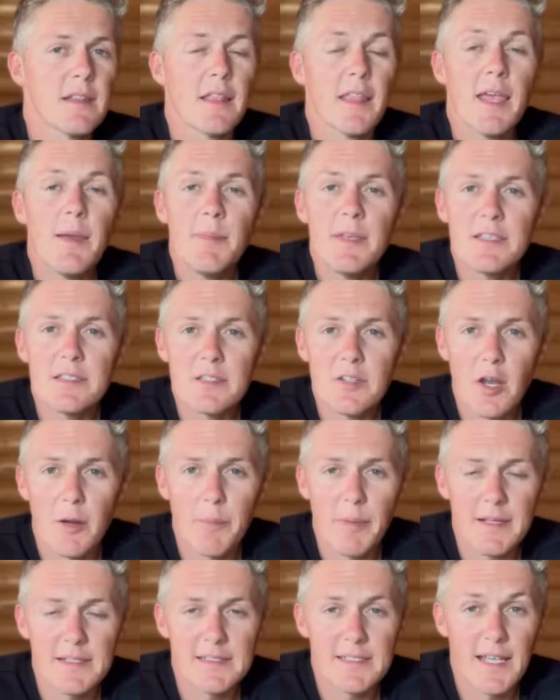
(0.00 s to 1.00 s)
Let me
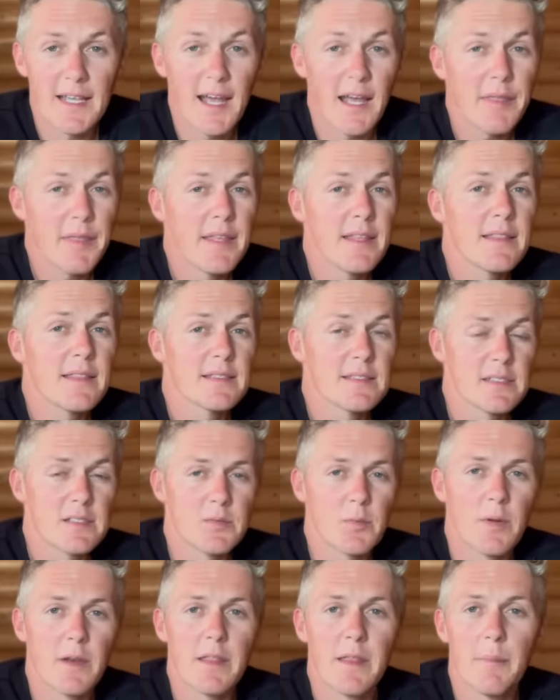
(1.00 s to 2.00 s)
start by saying I think this
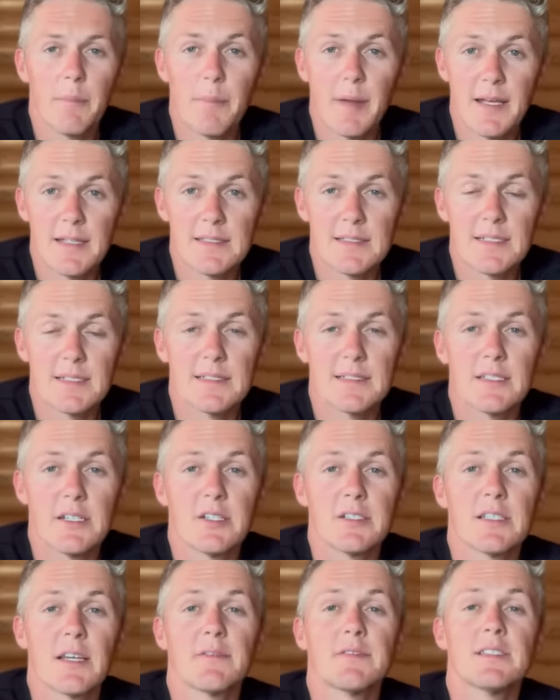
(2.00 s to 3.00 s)
is one of the best
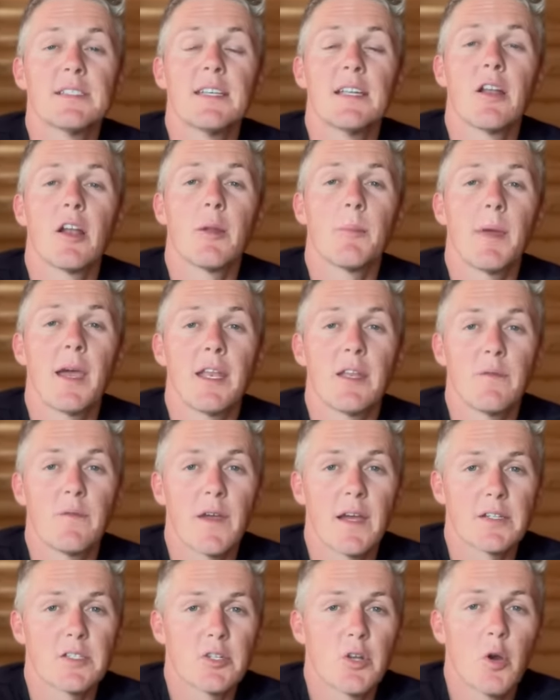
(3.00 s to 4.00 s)
exteriors I've seen on a
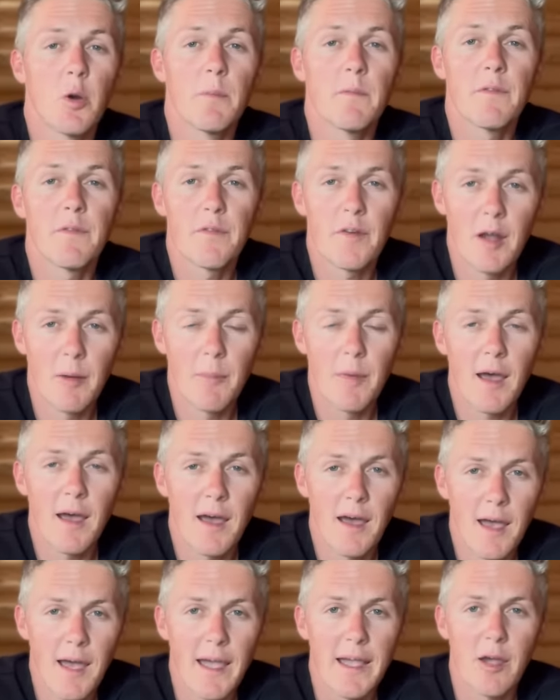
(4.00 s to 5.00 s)
manufactured home from a
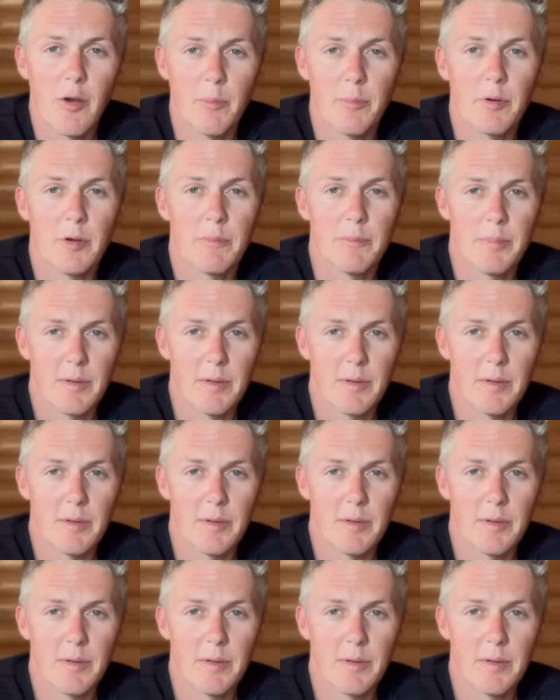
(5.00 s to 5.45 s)
high output